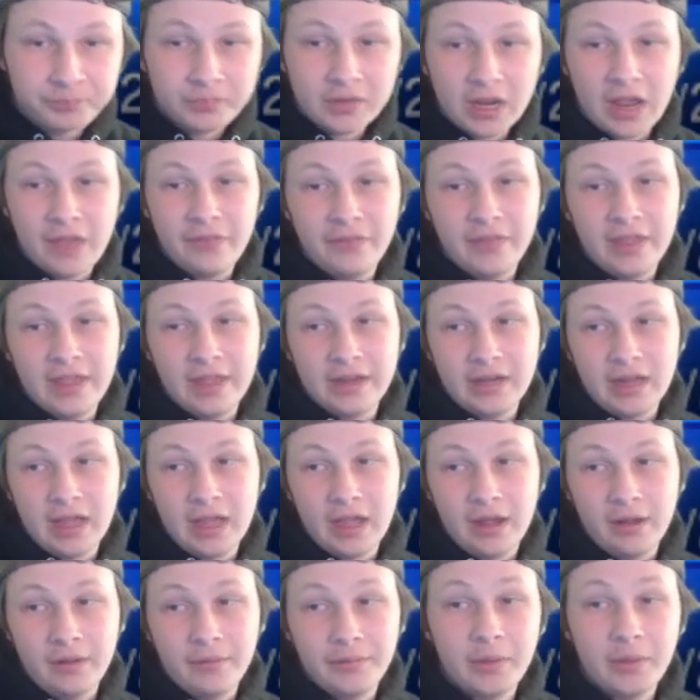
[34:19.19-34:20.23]
And then
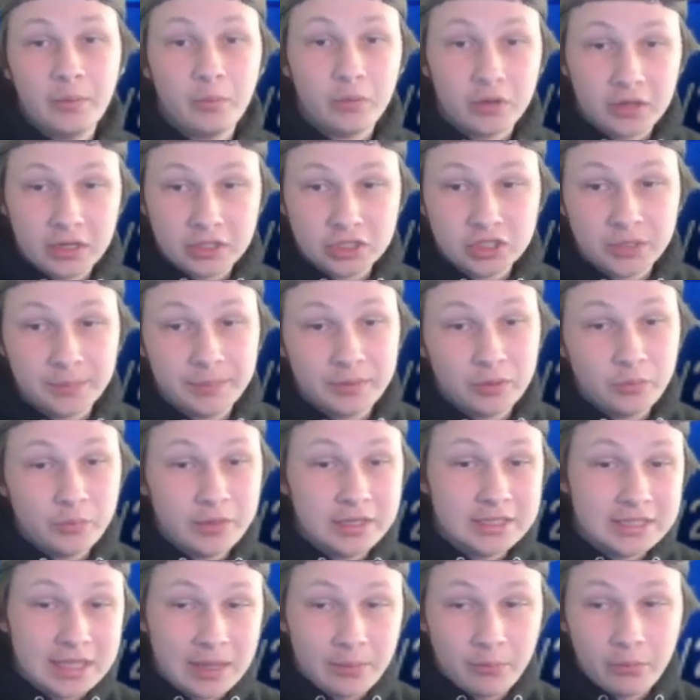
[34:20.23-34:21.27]
uh, then we're going to jump into week
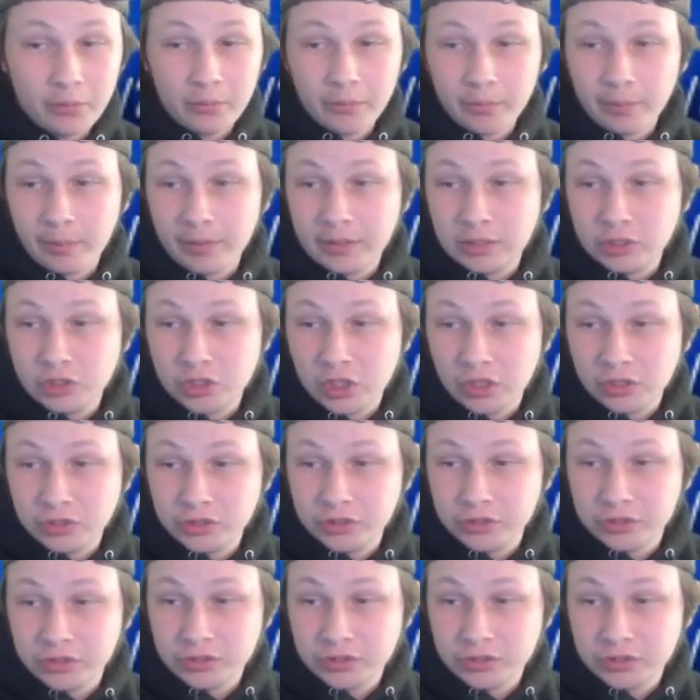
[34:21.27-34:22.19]
10 where we play John Jr.